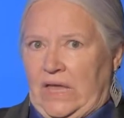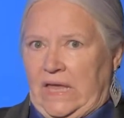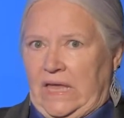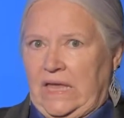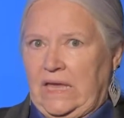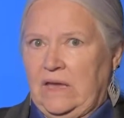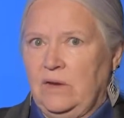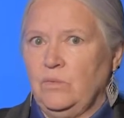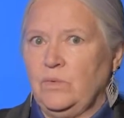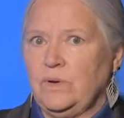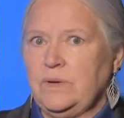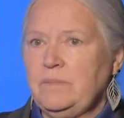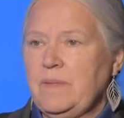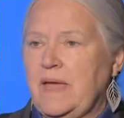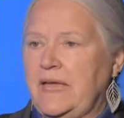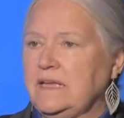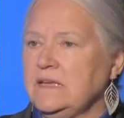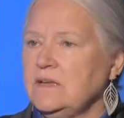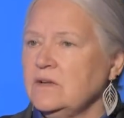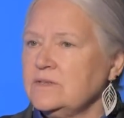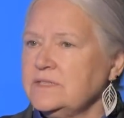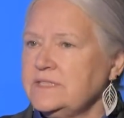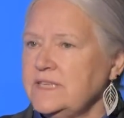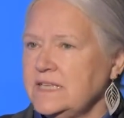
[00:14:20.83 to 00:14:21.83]
it would make
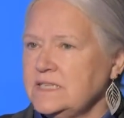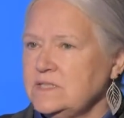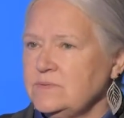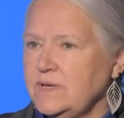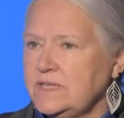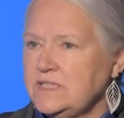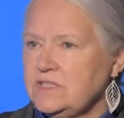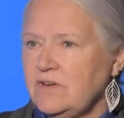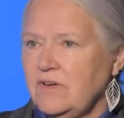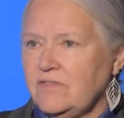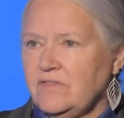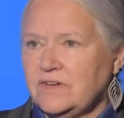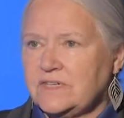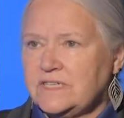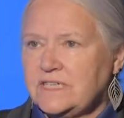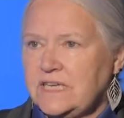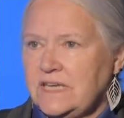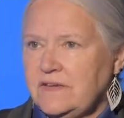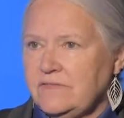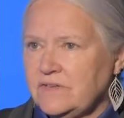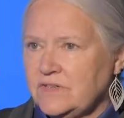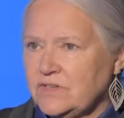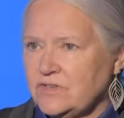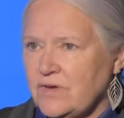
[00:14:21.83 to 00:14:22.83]
no sense whatsoever to
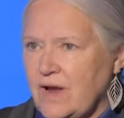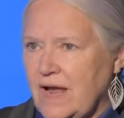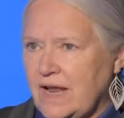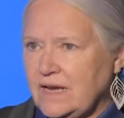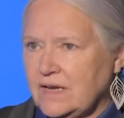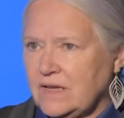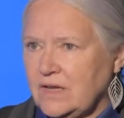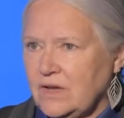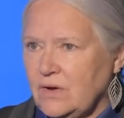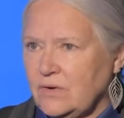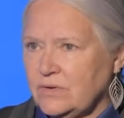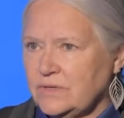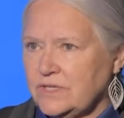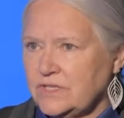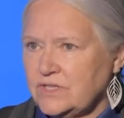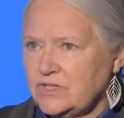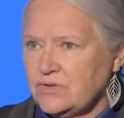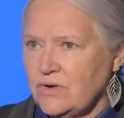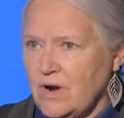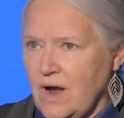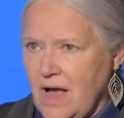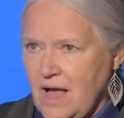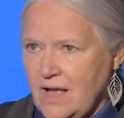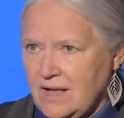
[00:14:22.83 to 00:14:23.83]
even try to go to
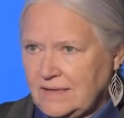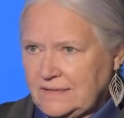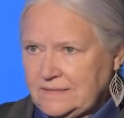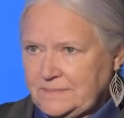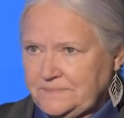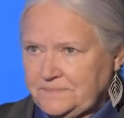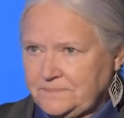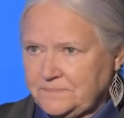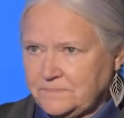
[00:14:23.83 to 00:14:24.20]
trial.